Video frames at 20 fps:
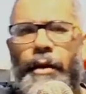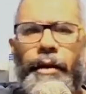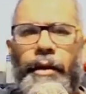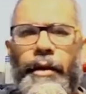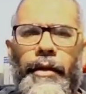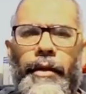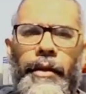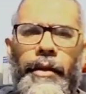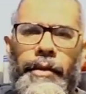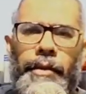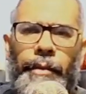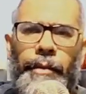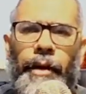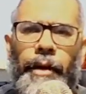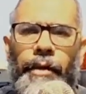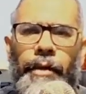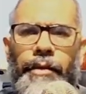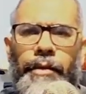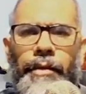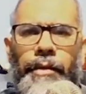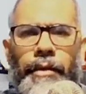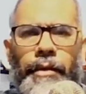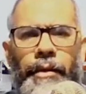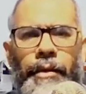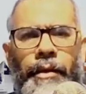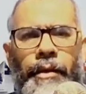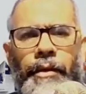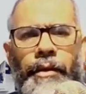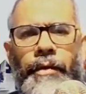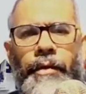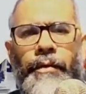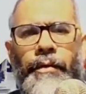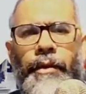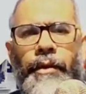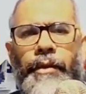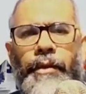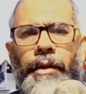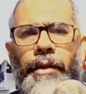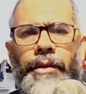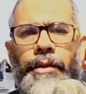as a box, and what
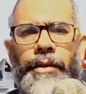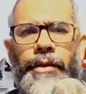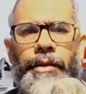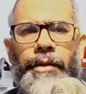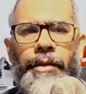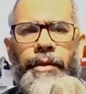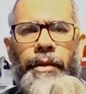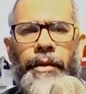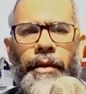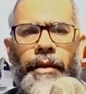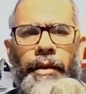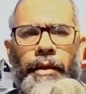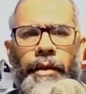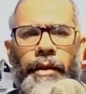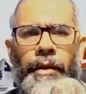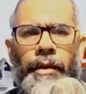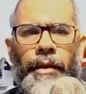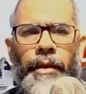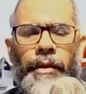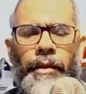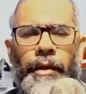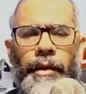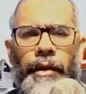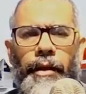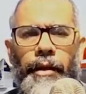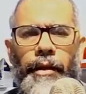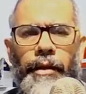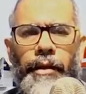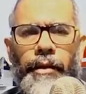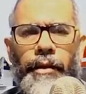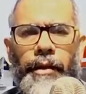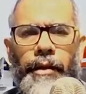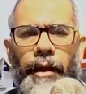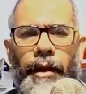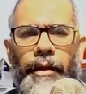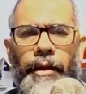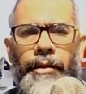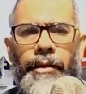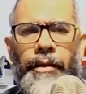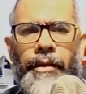it does is just it
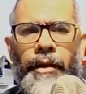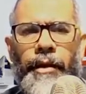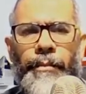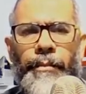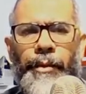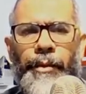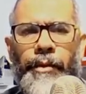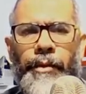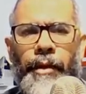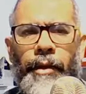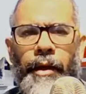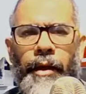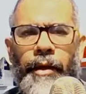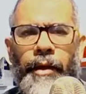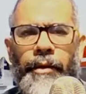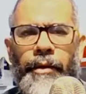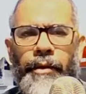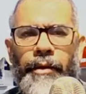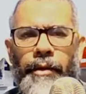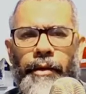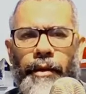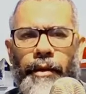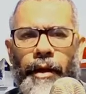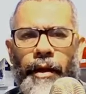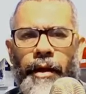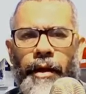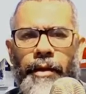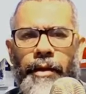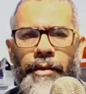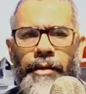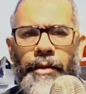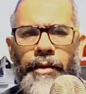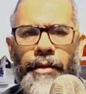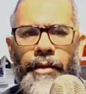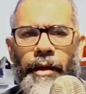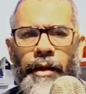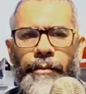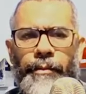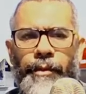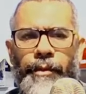takes the input light as this
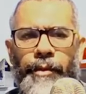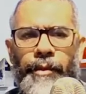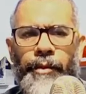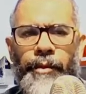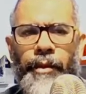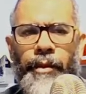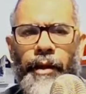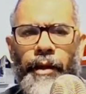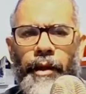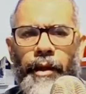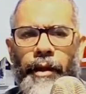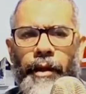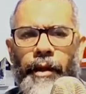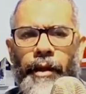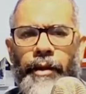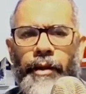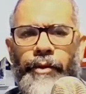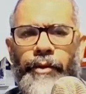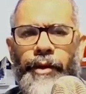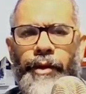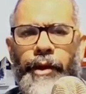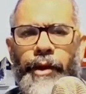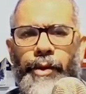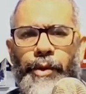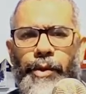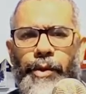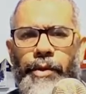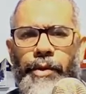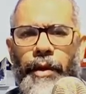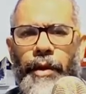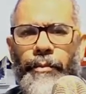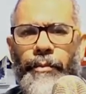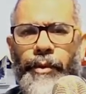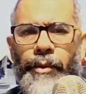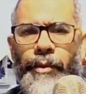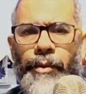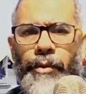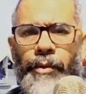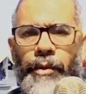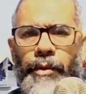amplitude and it reduces the
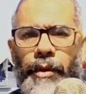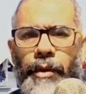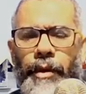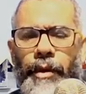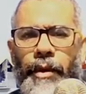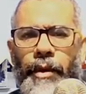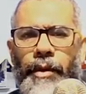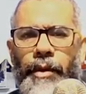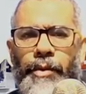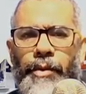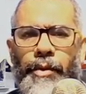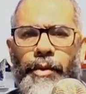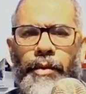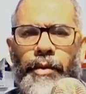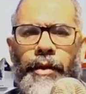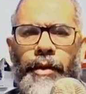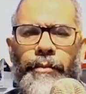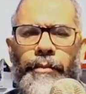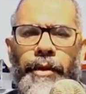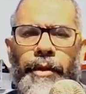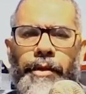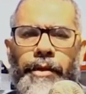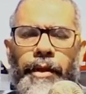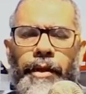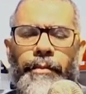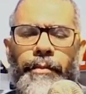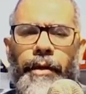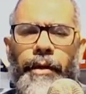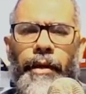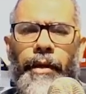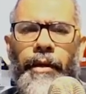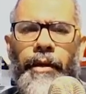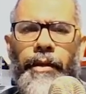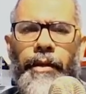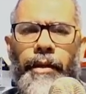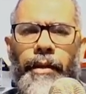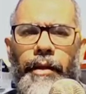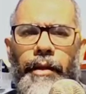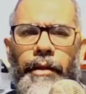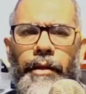amplitude. So that means it
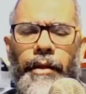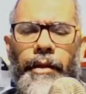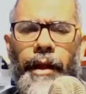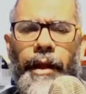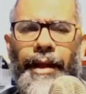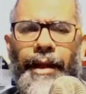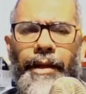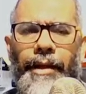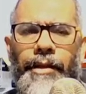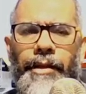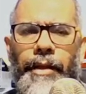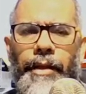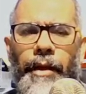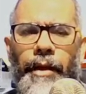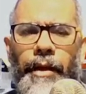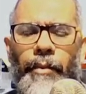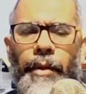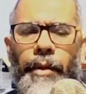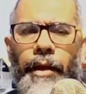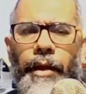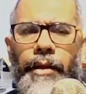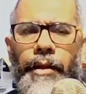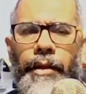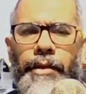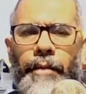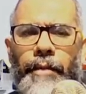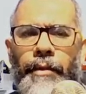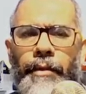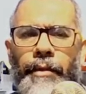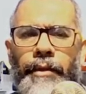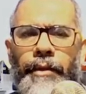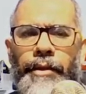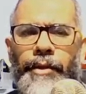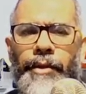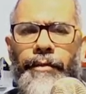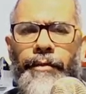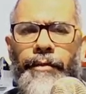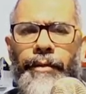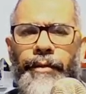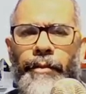takes away some
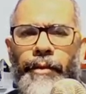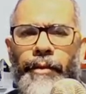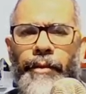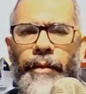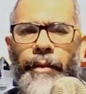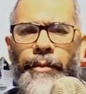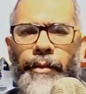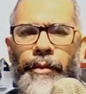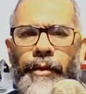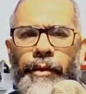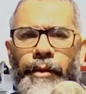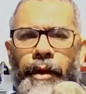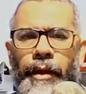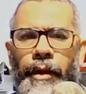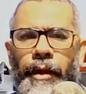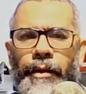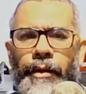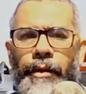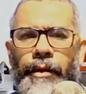energy from the input light,